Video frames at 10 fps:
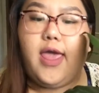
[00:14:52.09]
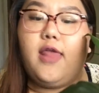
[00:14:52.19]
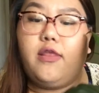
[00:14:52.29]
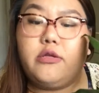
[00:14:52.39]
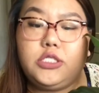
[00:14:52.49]

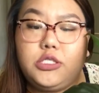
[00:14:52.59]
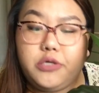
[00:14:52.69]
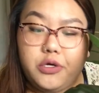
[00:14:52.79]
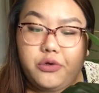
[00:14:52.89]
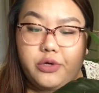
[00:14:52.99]
and they'll just
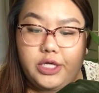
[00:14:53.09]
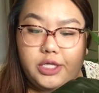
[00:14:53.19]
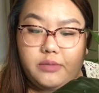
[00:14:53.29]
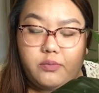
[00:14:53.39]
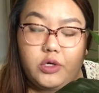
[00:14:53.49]
grow
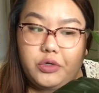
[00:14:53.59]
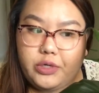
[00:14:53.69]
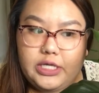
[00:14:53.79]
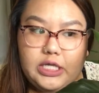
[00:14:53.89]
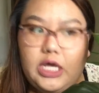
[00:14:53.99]
more
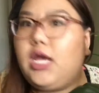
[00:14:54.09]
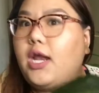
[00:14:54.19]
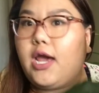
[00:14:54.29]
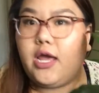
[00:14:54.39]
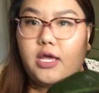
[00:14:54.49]
quickly in
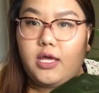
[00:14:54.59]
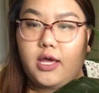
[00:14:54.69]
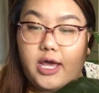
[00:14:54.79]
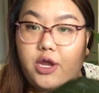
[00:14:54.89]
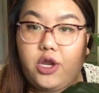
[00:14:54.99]

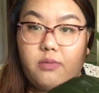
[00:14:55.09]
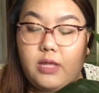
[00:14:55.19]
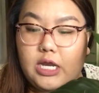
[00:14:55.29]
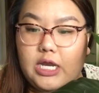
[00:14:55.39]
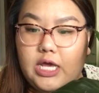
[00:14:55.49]
higher
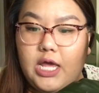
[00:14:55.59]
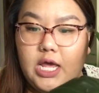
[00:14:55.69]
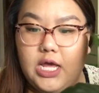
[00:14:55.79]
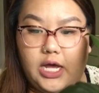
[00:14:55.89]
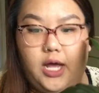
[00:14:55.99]
humidity.
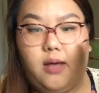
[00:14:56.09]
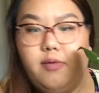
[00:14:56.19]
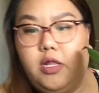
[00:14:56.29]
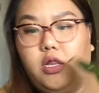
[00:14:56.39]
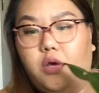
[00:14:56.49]

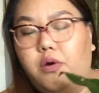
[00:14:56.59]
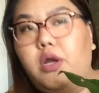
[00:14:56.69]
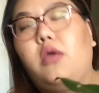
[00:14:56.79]
In lower